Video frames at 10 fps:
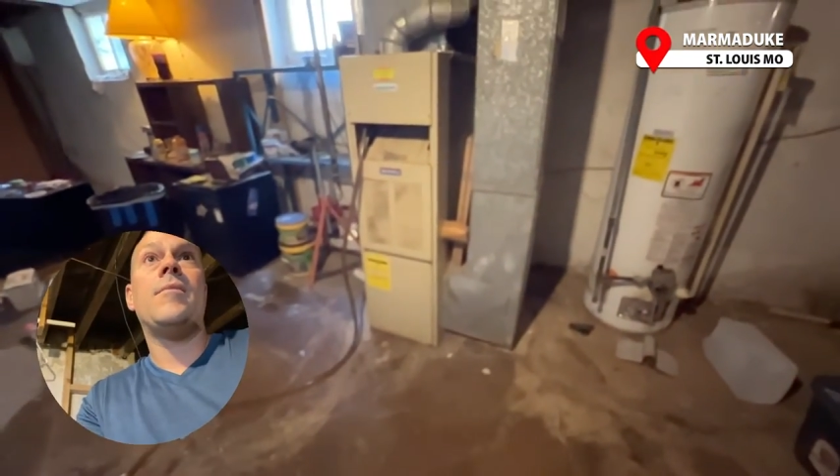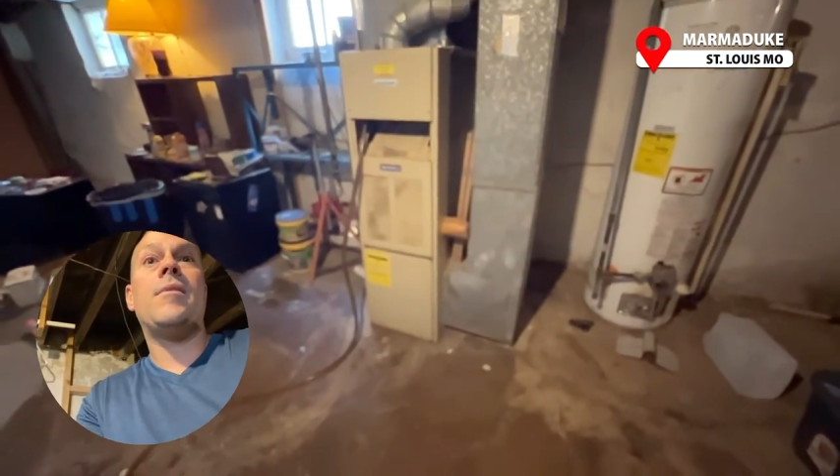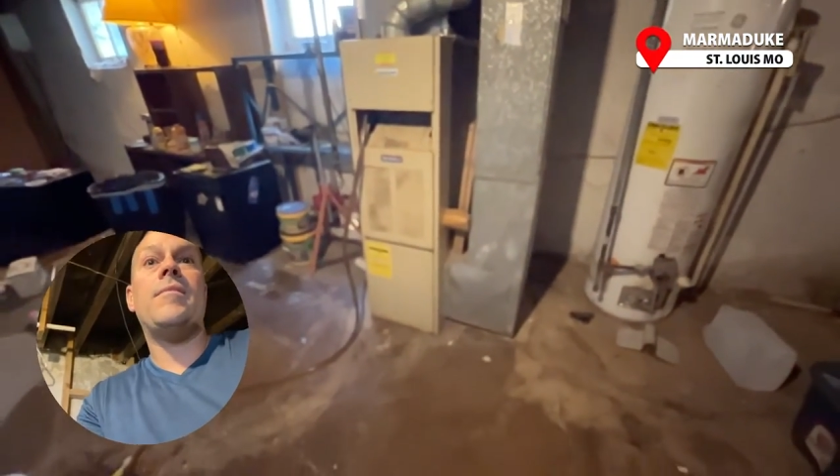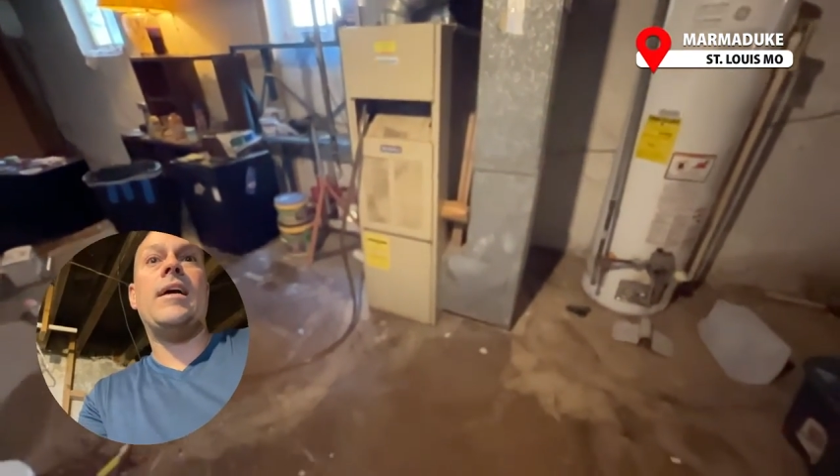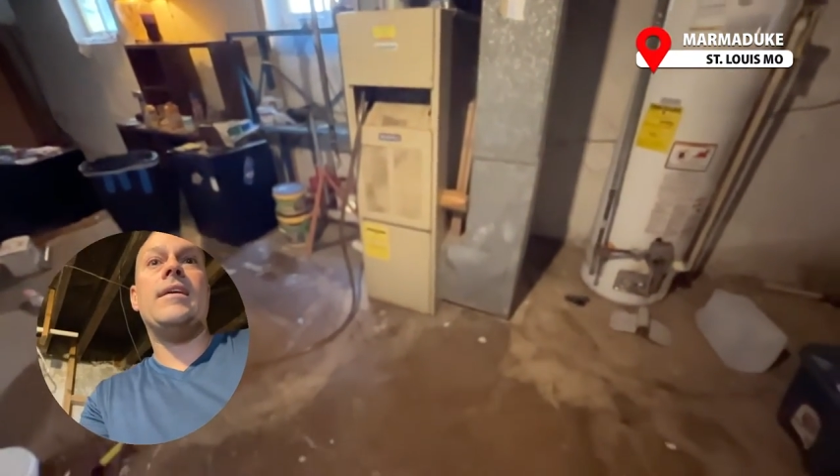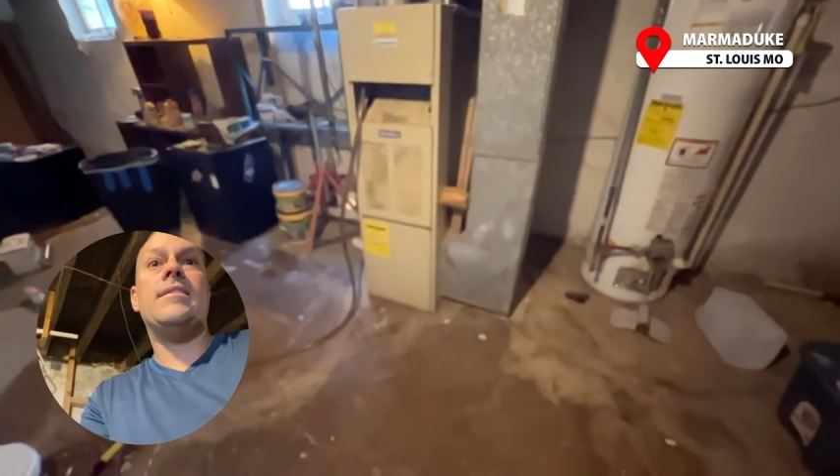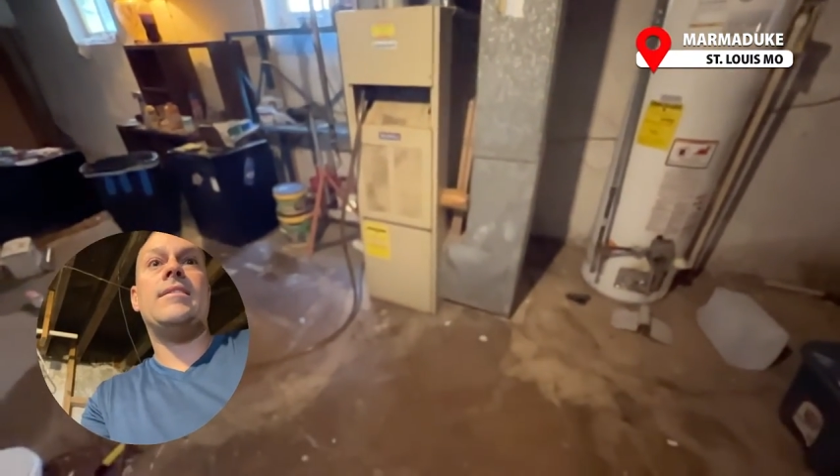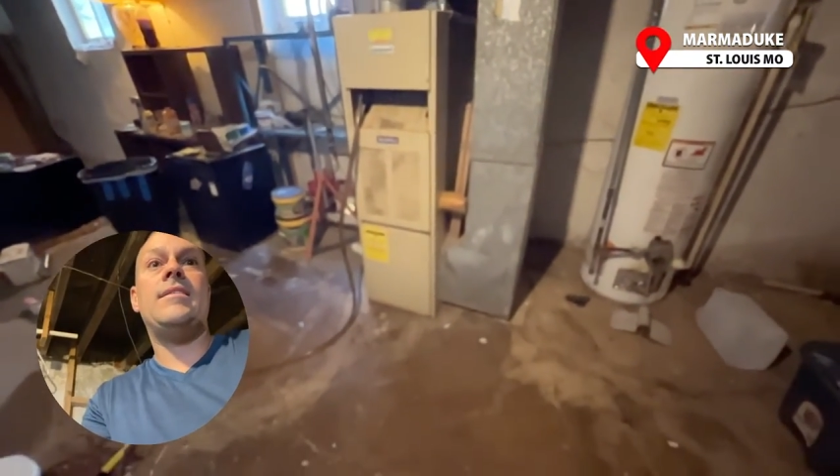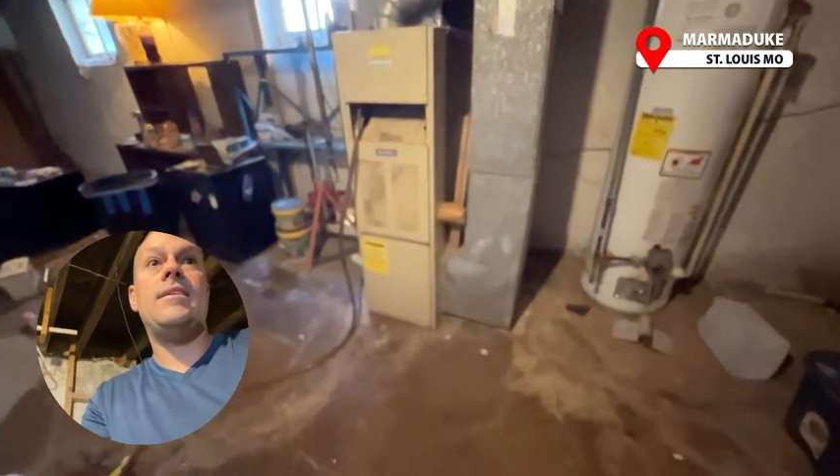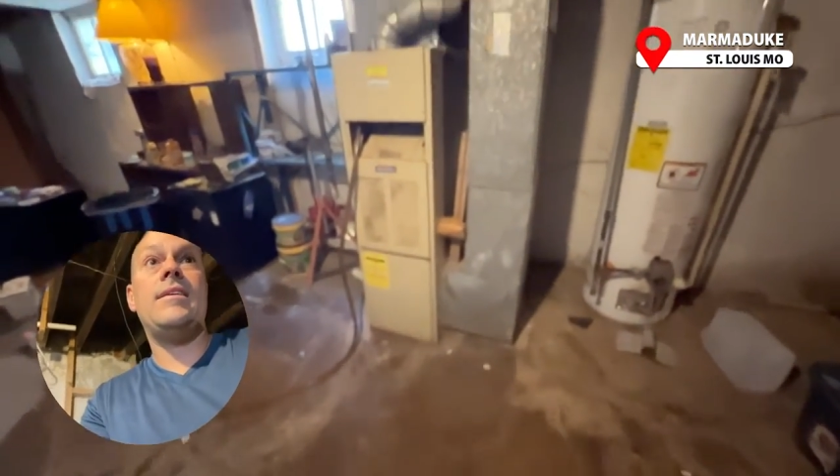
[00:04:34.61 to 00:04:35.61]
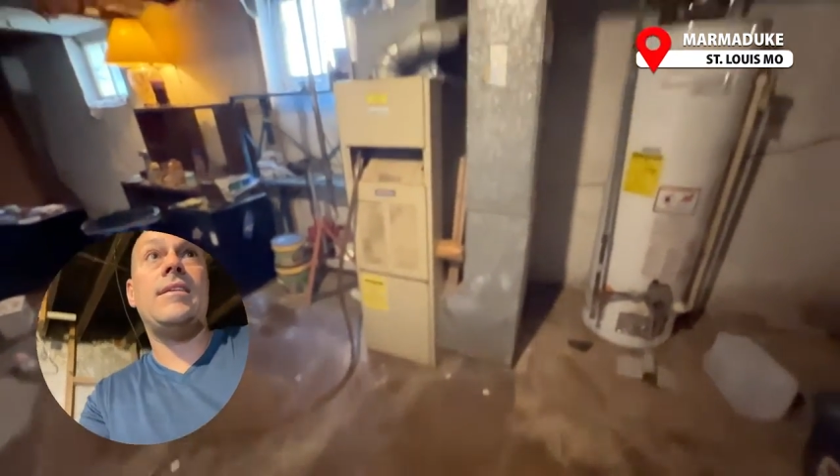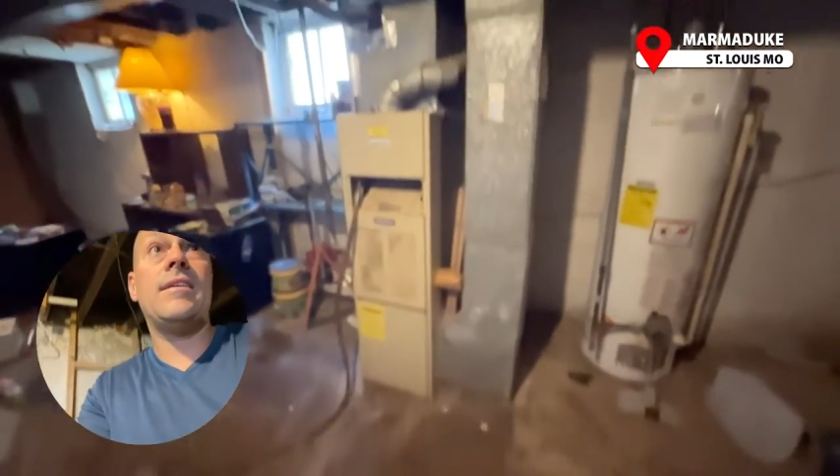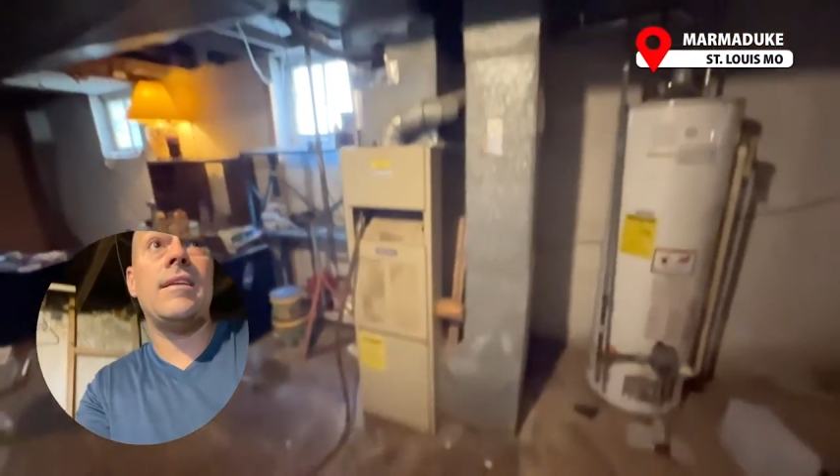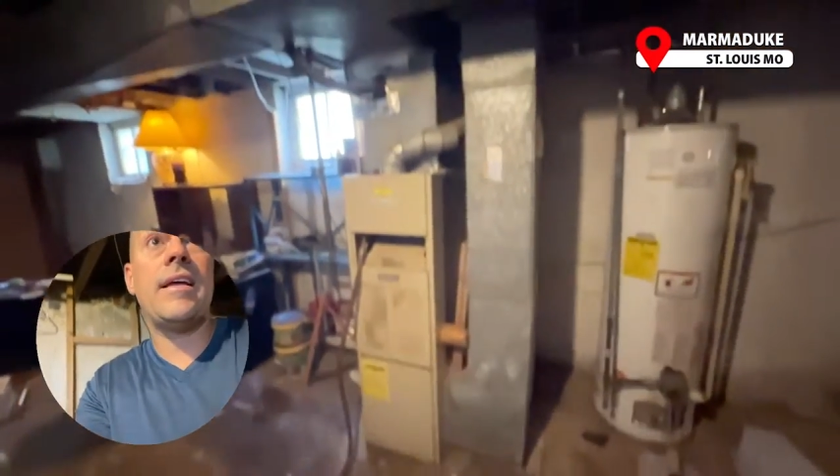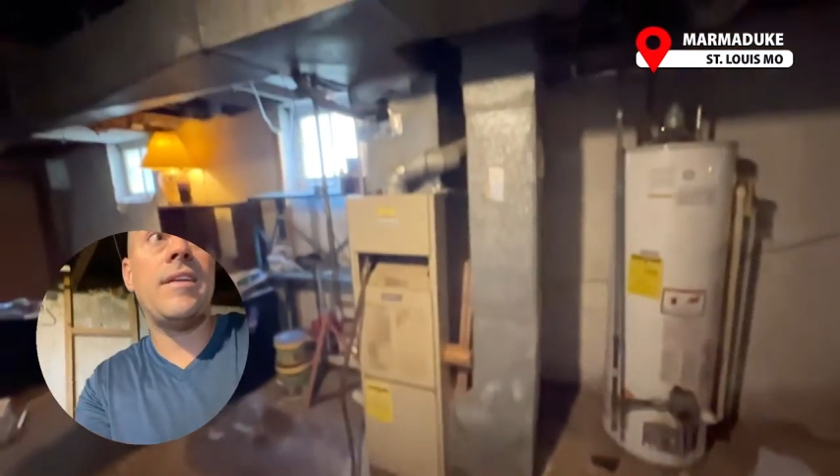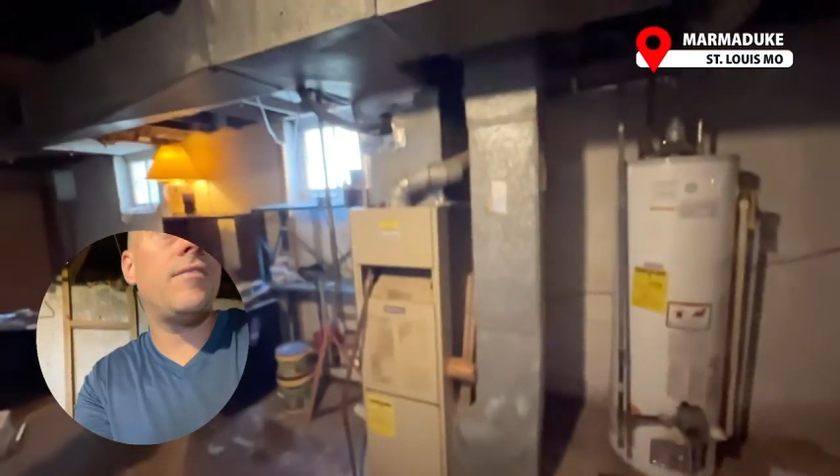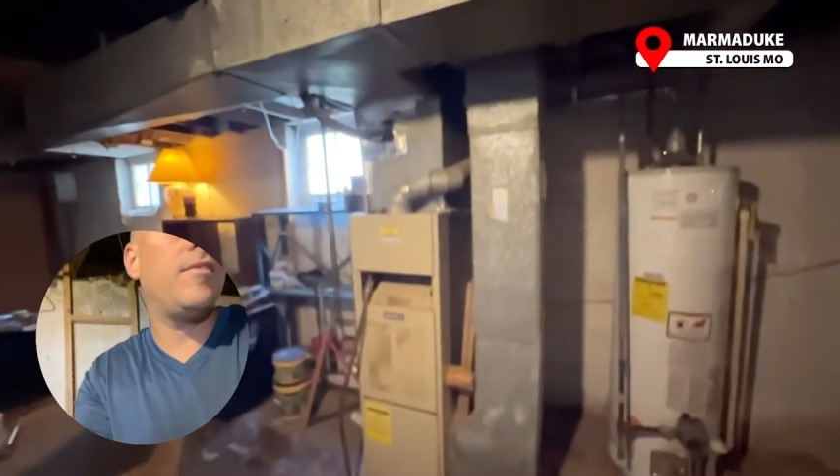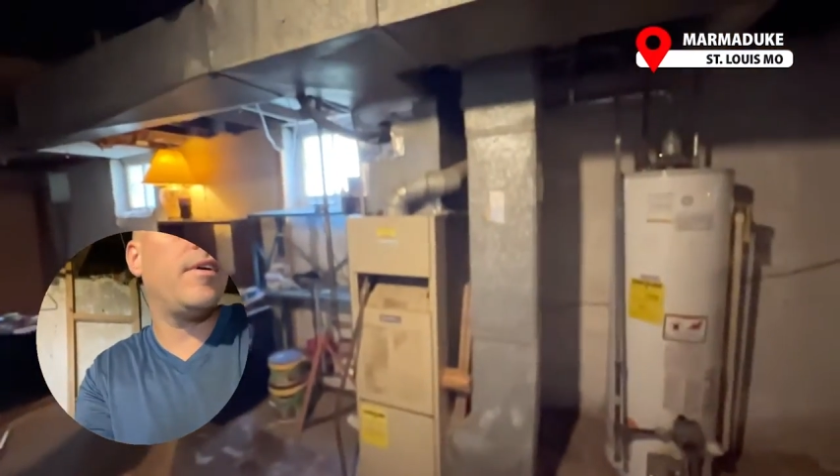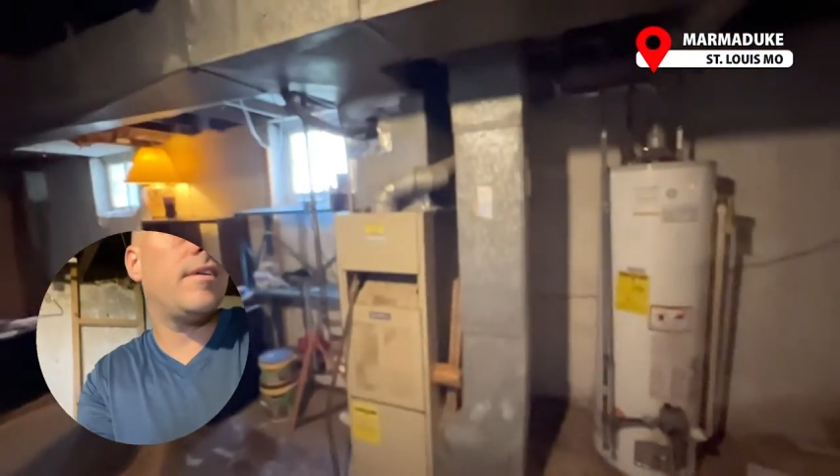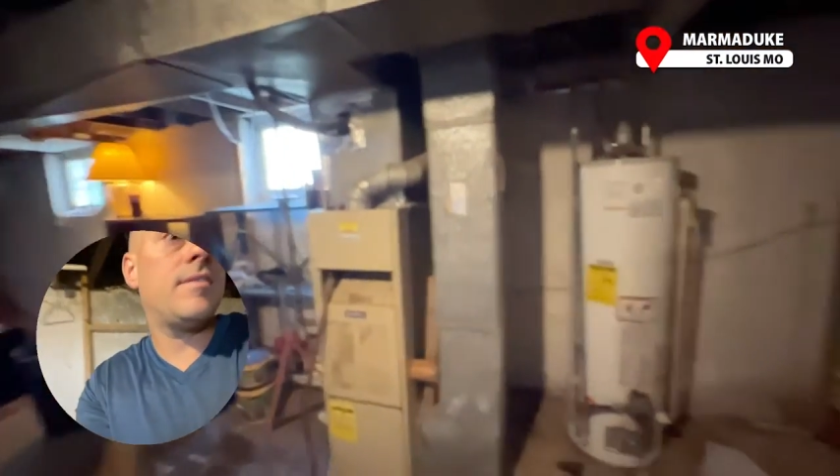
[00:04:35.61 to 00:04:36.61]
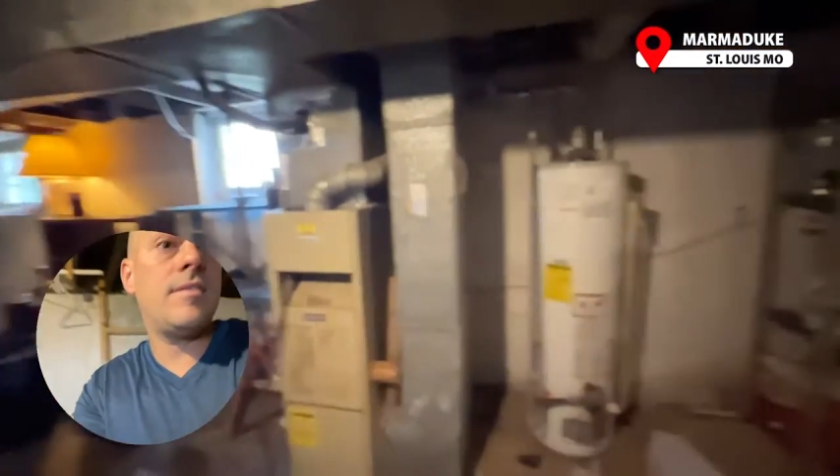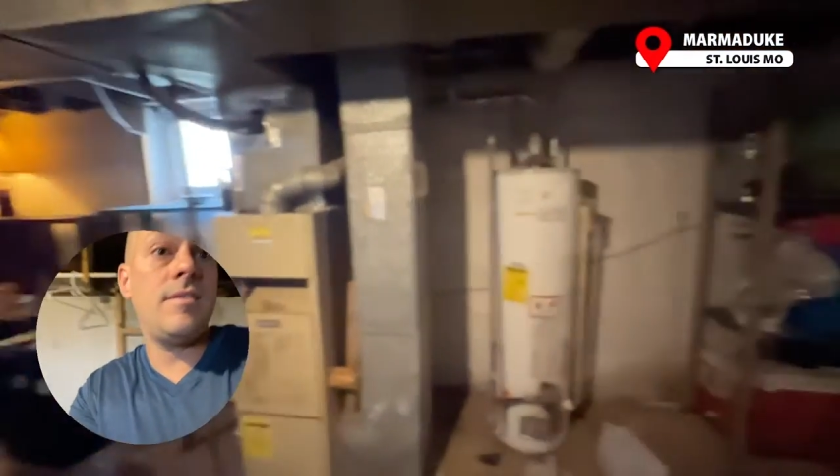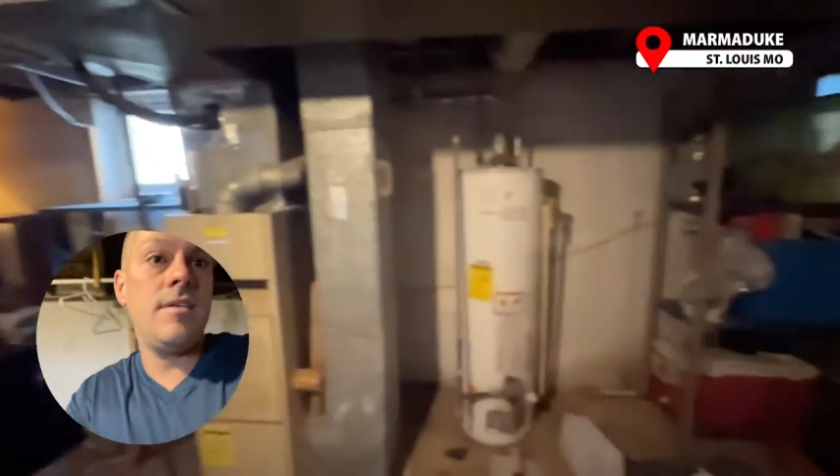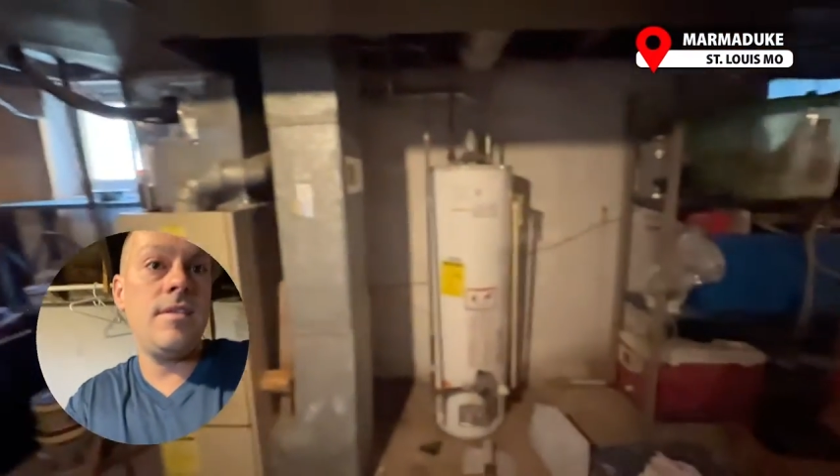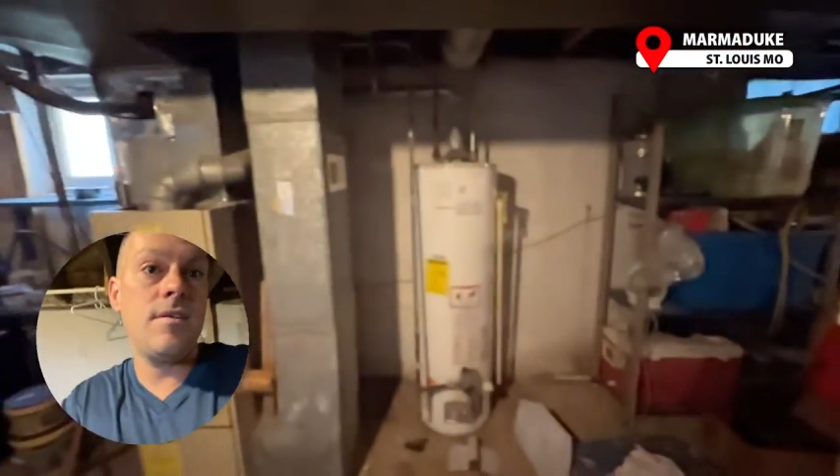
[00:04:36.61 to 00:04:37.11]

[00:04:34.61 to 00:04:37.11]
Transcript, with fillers: I'm not seeing an H V A C.